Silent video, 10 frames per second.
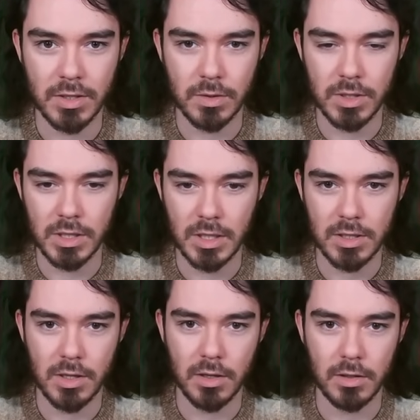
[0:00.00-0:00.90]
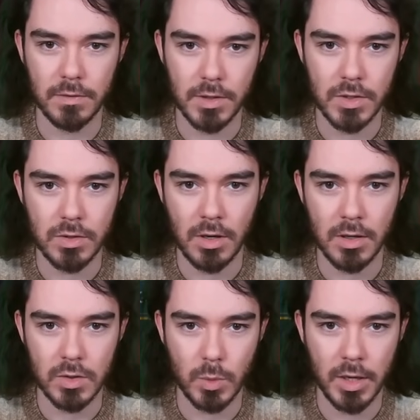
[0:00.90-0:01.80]
So she's actually got her first star
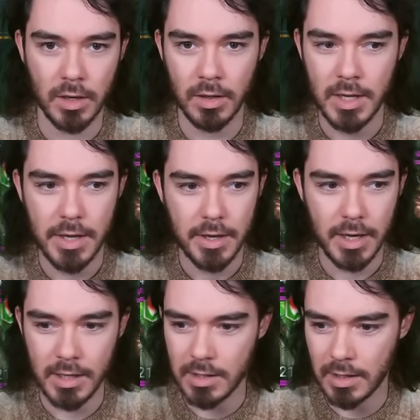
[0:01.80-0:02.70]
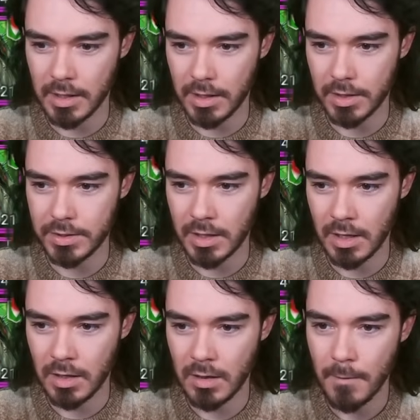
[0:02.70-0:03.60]
as well. Anything else
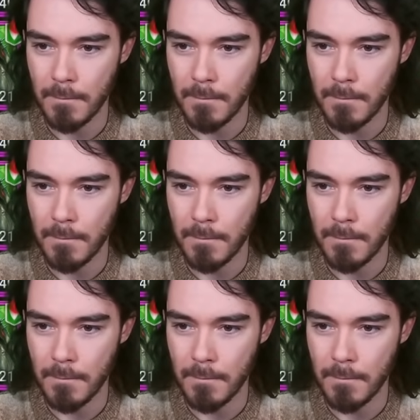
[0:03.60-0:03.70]
there?